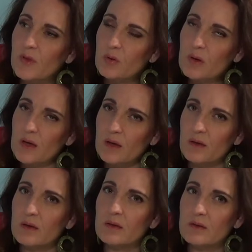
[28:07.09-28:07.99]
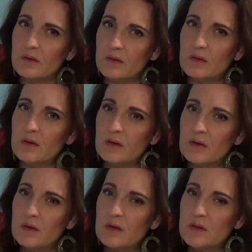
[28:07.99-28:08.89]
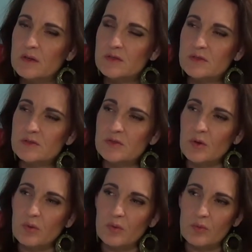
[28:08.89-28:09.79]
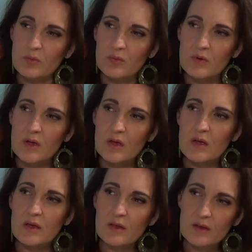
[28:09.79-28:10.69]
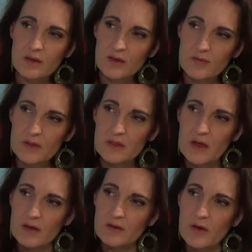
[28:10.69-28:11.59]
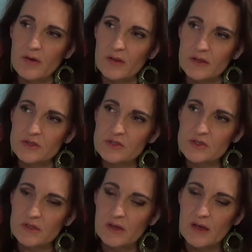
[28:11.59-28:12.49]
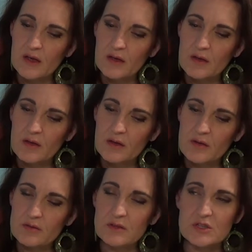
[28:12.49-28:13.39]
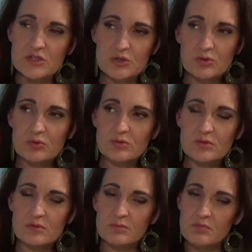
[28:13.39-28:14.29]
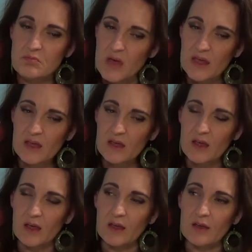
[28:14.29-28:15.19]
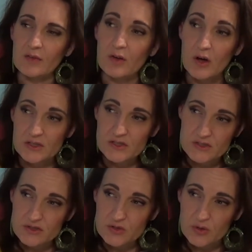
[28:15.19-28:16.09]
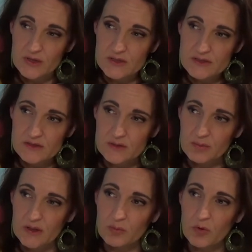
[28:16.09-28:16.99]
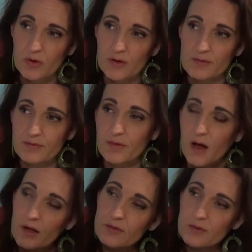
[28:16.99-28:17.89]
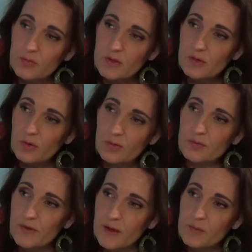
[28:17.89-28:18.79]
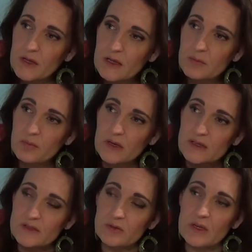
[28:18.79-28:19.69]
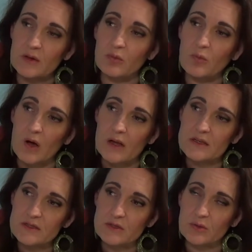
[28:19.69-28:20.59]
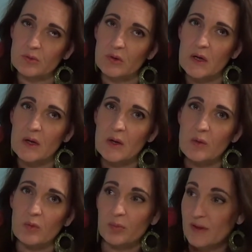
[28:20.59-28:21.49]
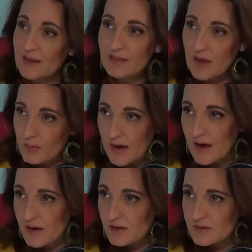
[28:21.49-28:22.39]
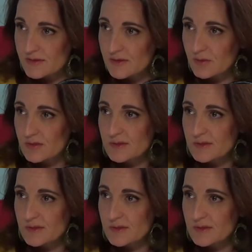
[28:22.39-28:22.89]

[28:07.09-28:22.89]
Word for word: Okay. So, given that knowledge, did you make a conscious choice to be more involved with your own family because you didn't want to repeat that pattern, so to